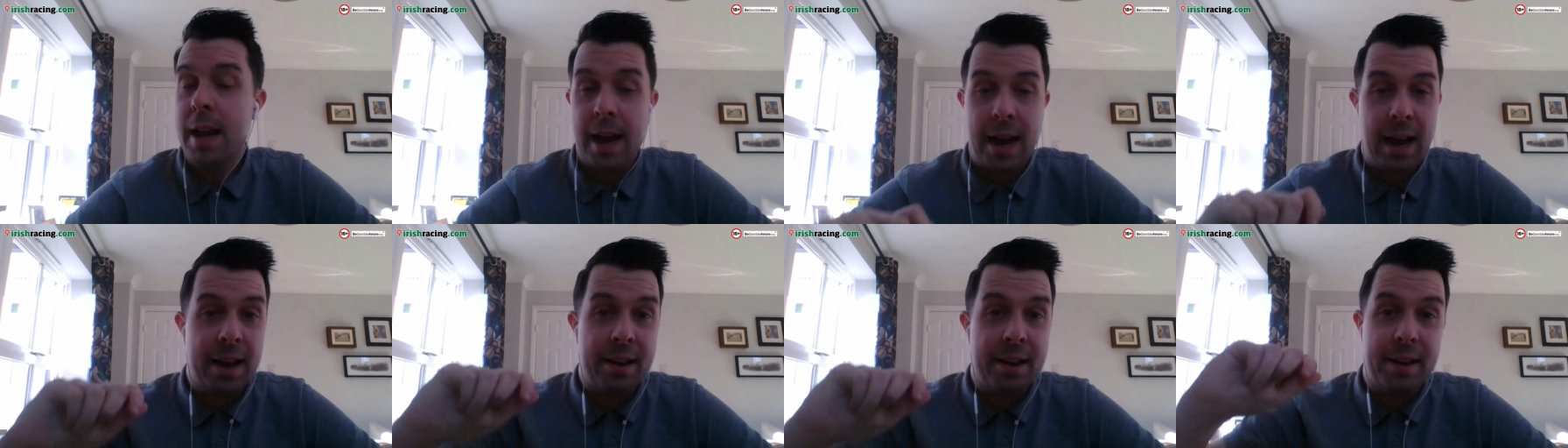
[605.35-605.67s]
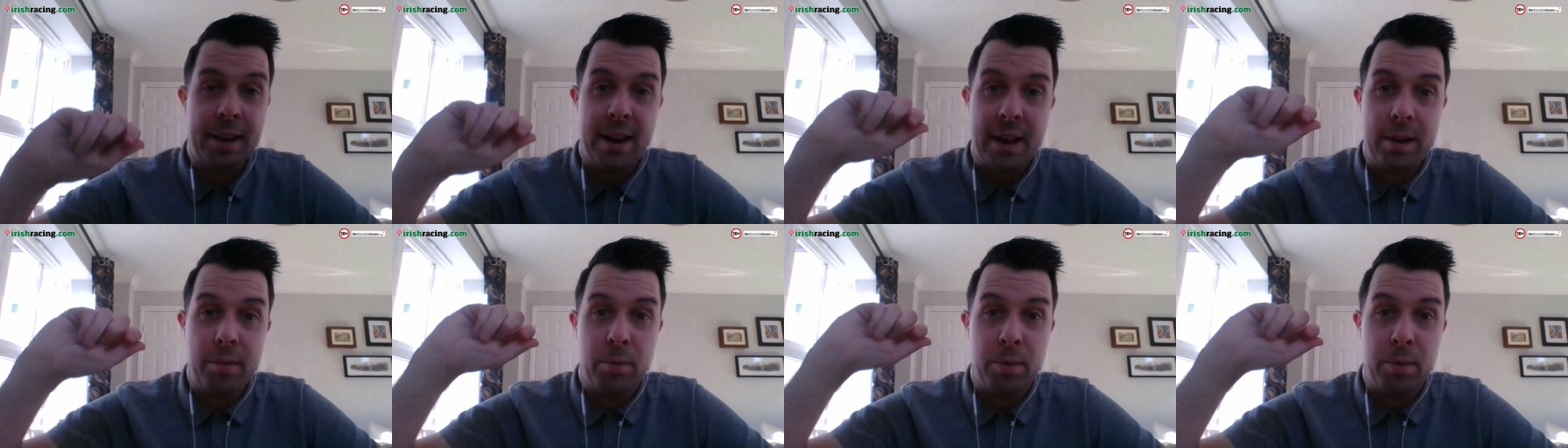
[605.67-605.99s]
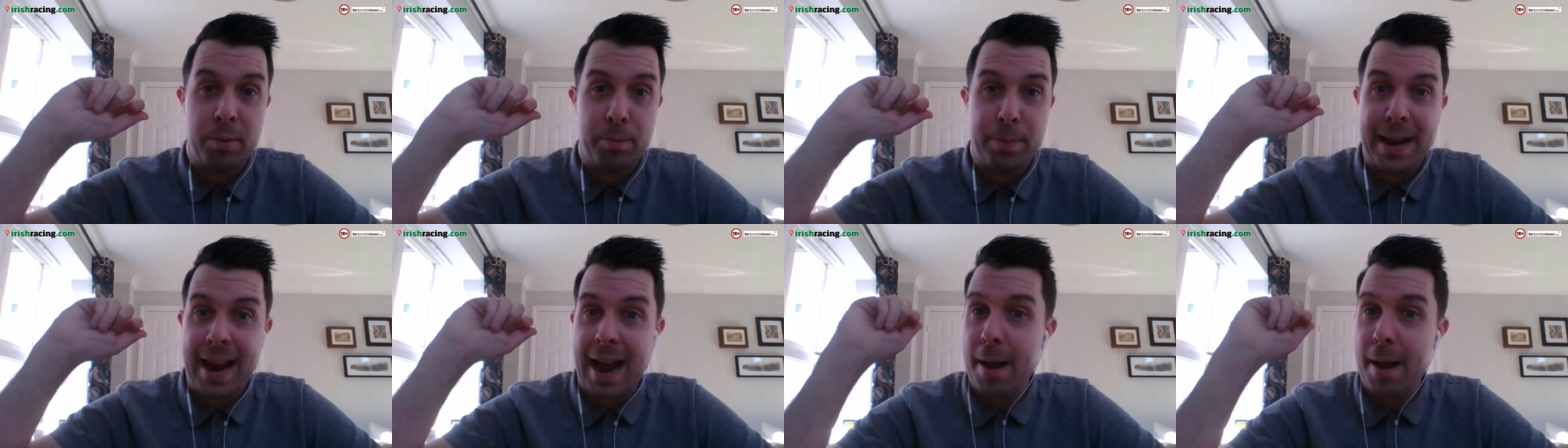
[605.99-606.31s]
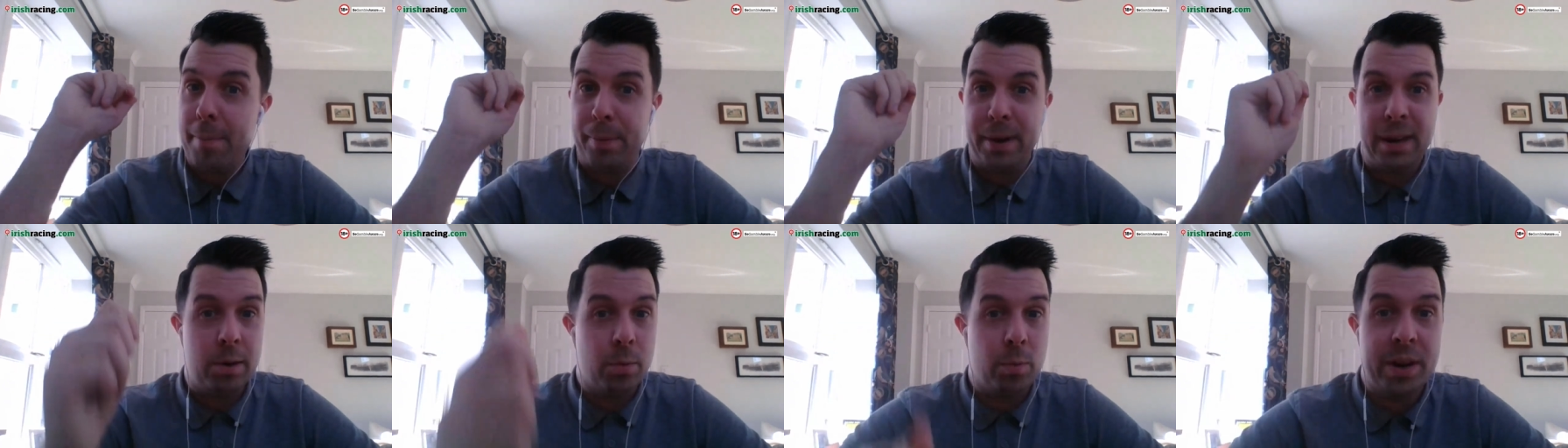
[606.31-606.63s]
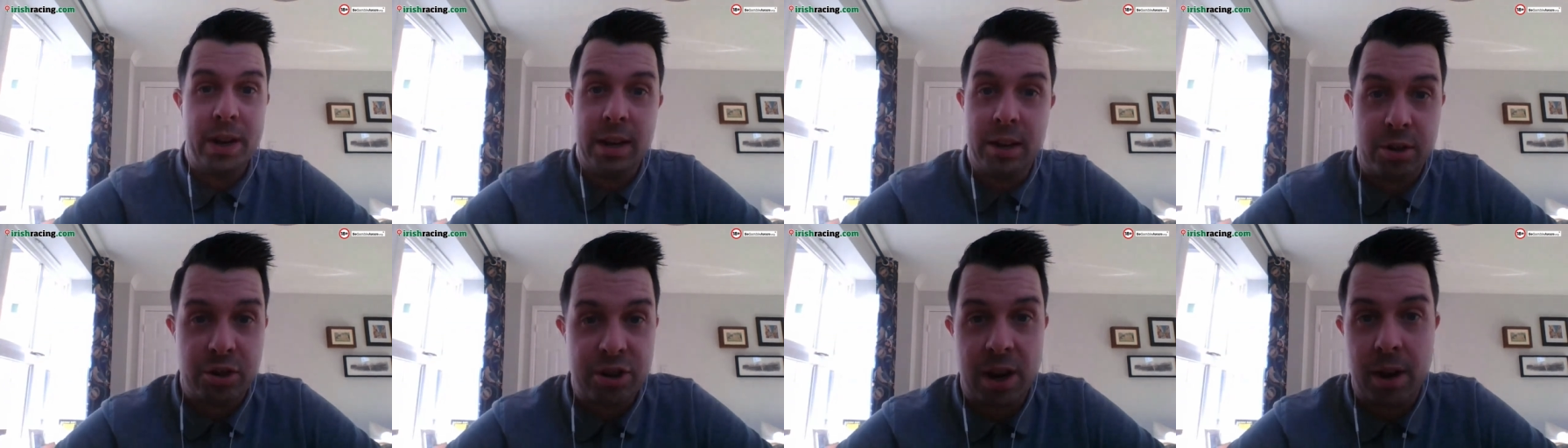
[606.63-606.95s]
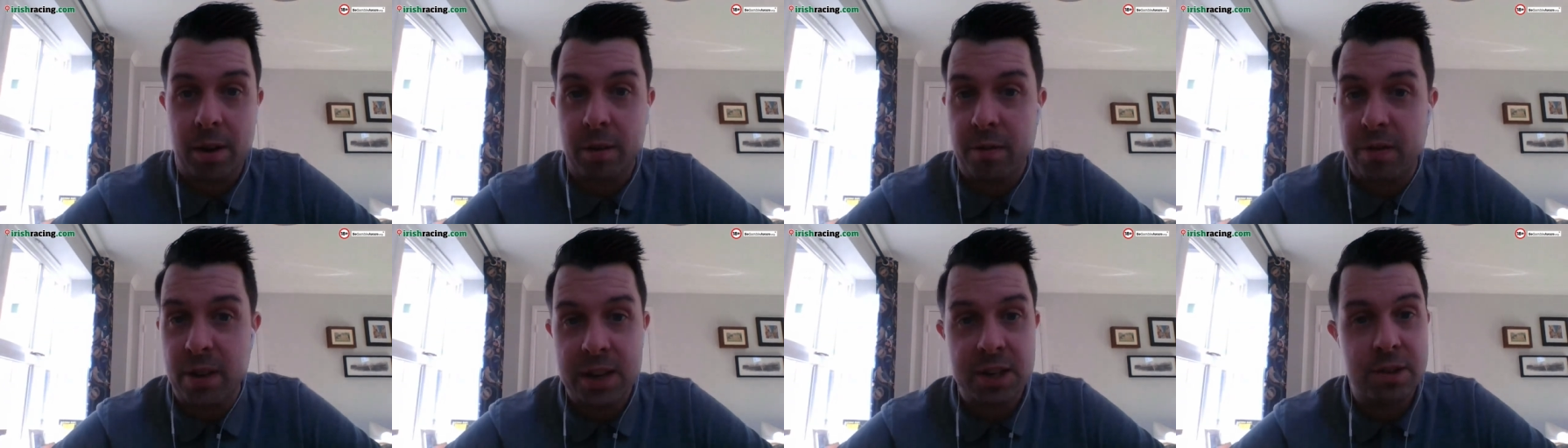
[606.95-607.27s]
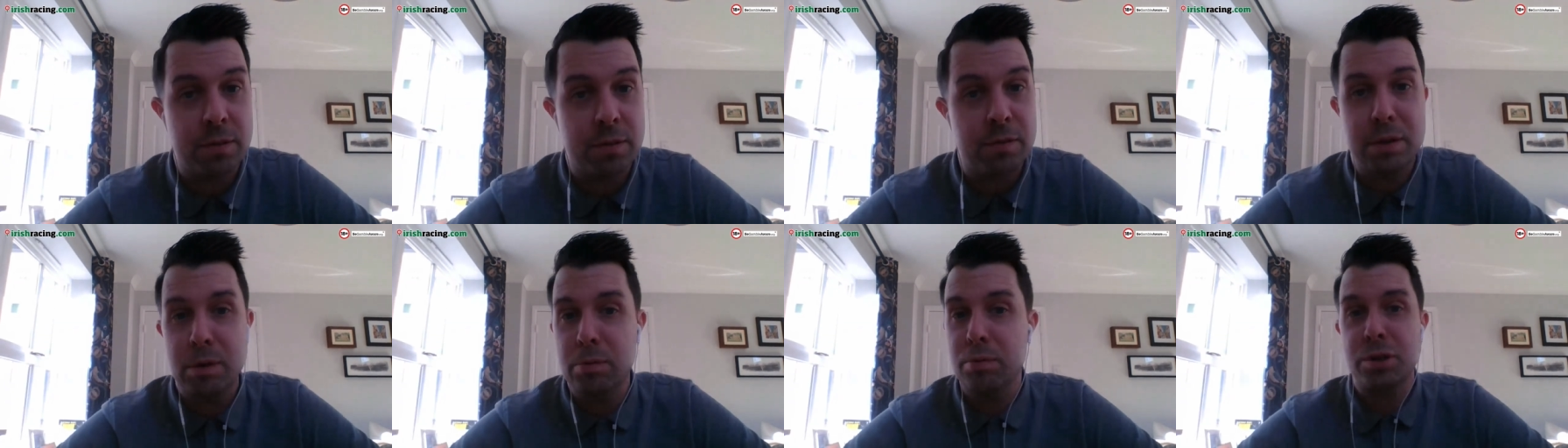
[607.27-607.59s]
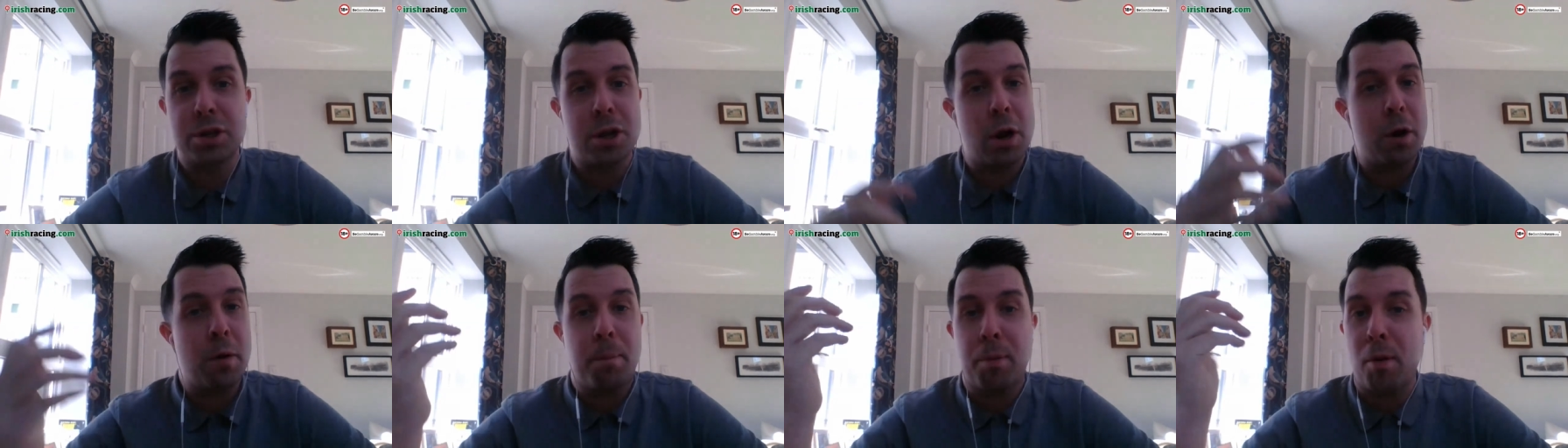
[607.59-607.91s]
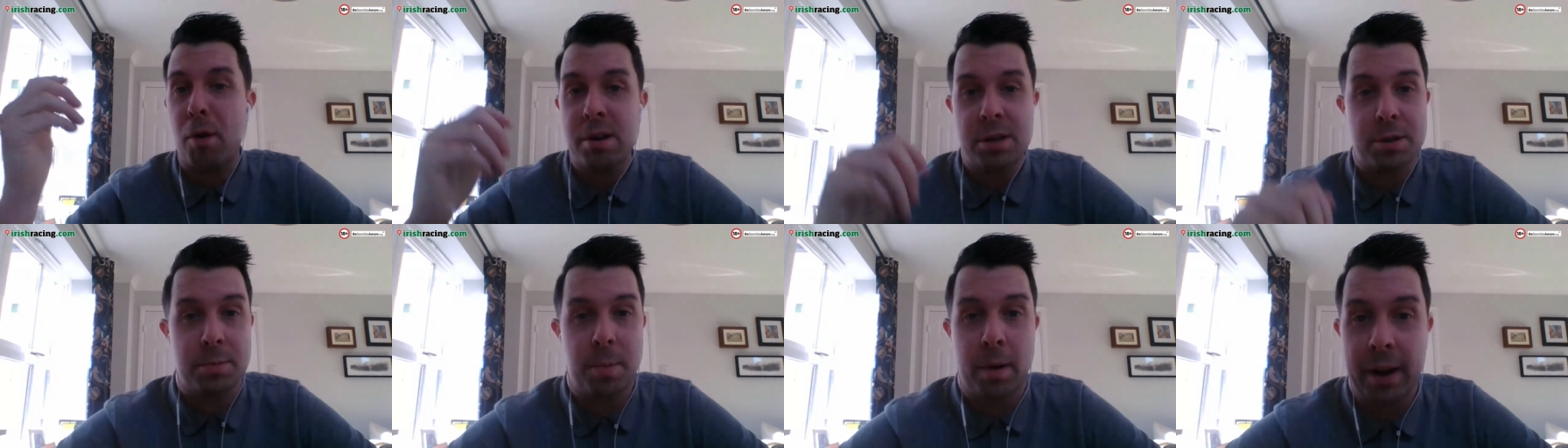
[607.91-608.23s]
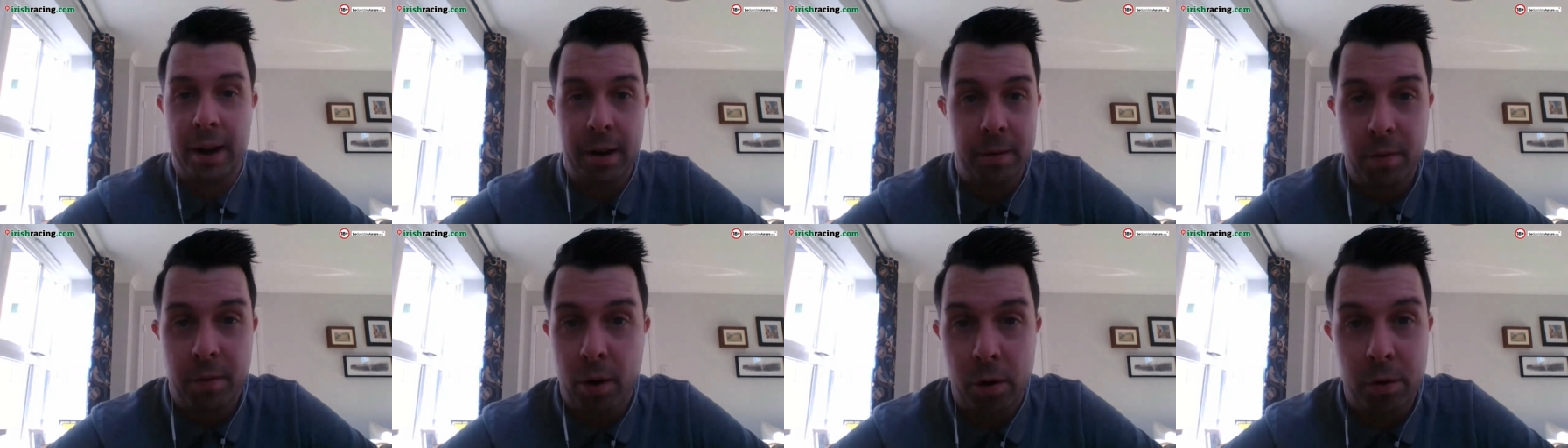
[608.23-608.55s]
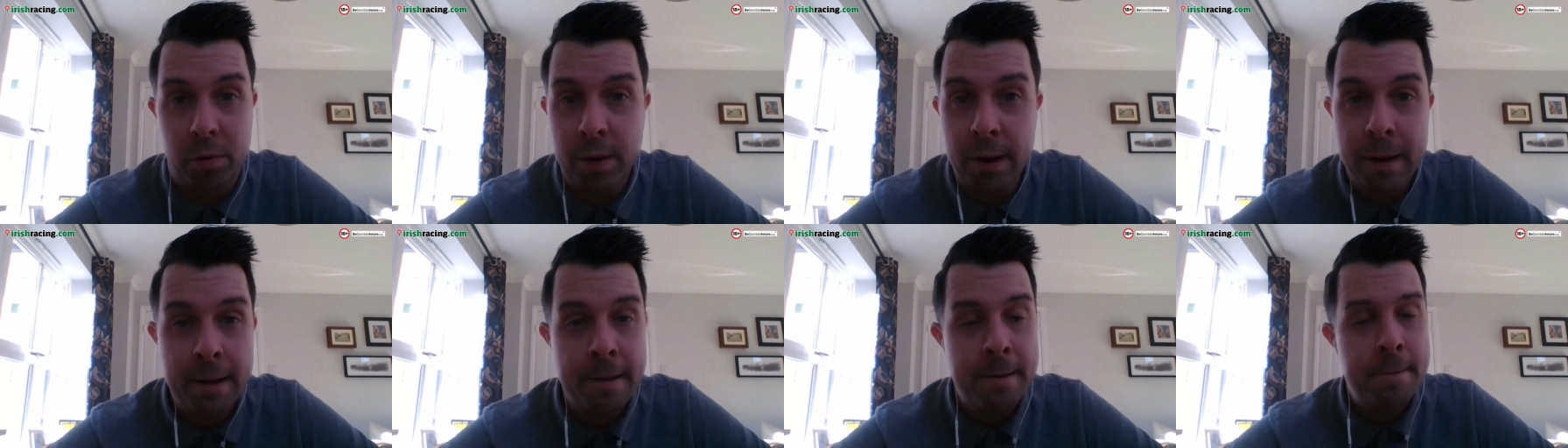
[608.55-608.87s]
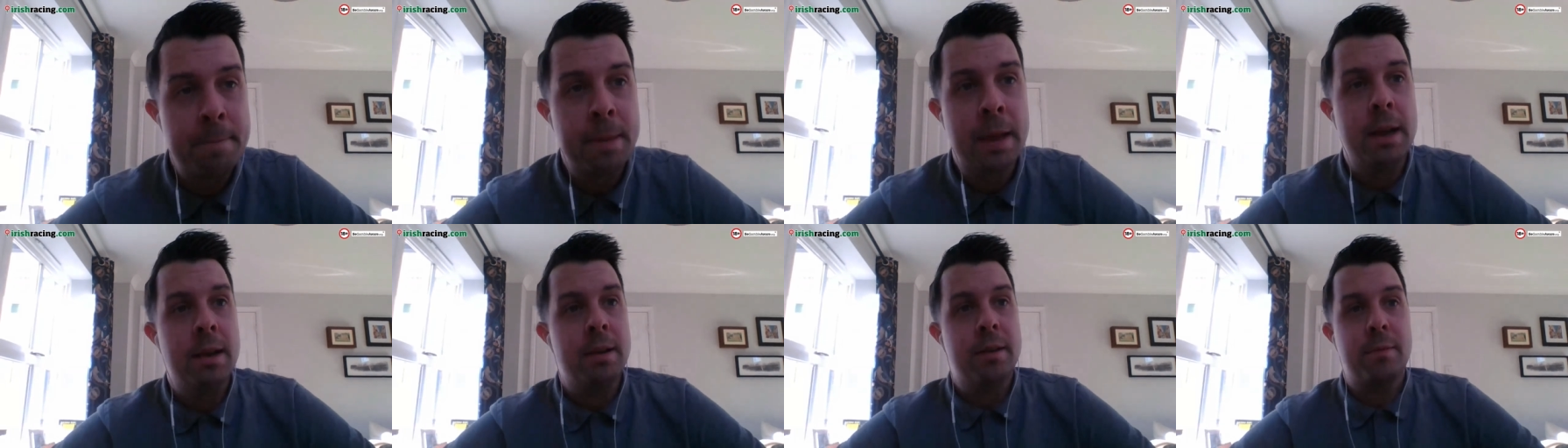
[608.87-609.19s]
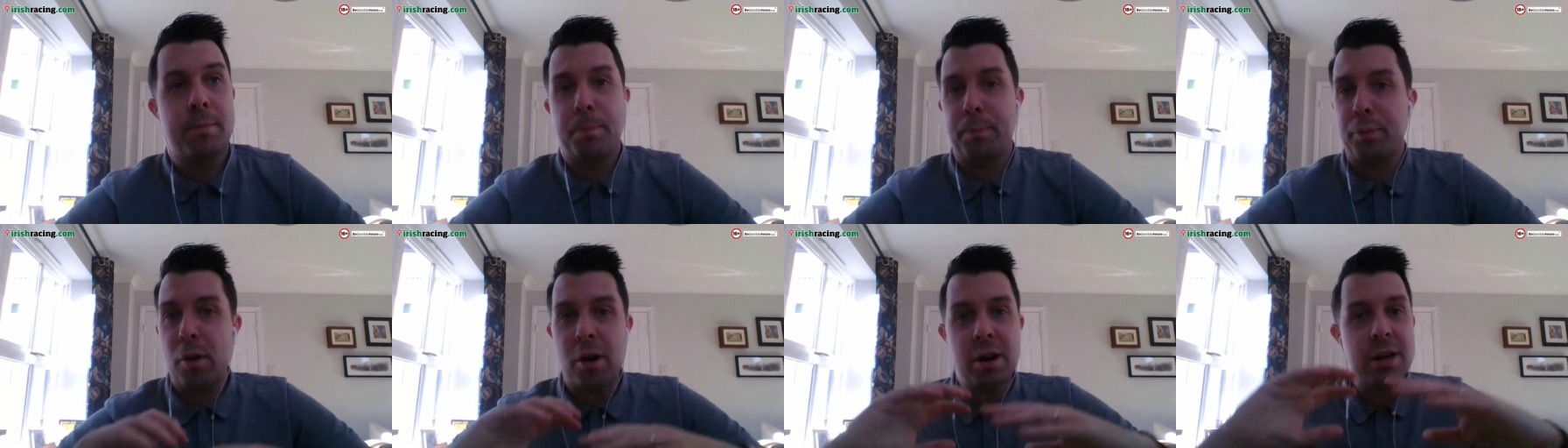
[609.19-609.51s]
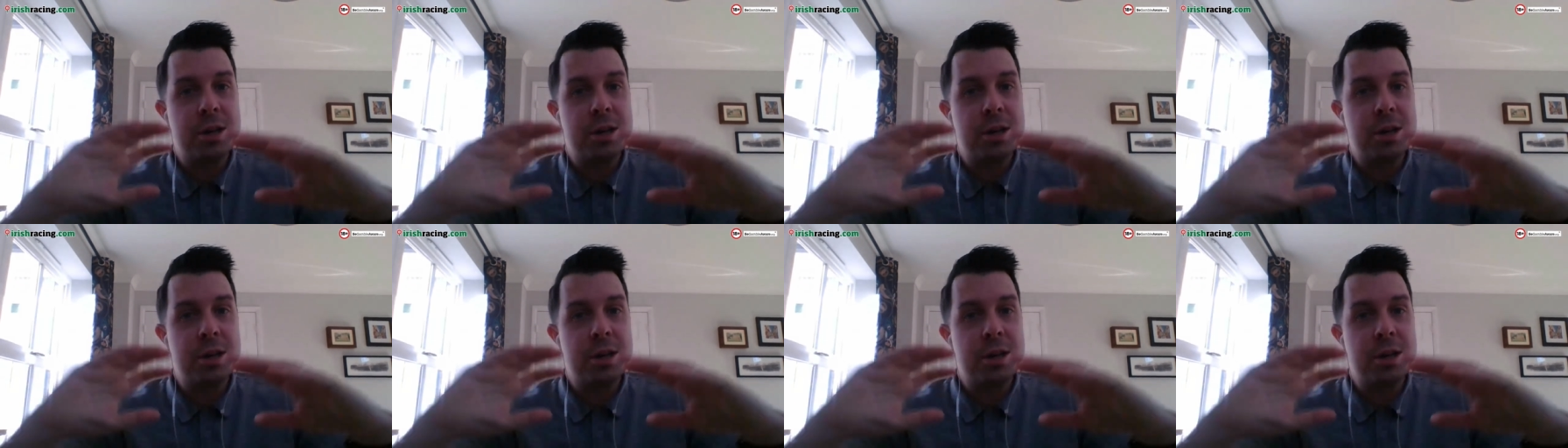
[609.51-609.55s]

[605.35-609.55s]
And they would be happy to win at the Cheltenham Festival if there was no prize money involved. Mm.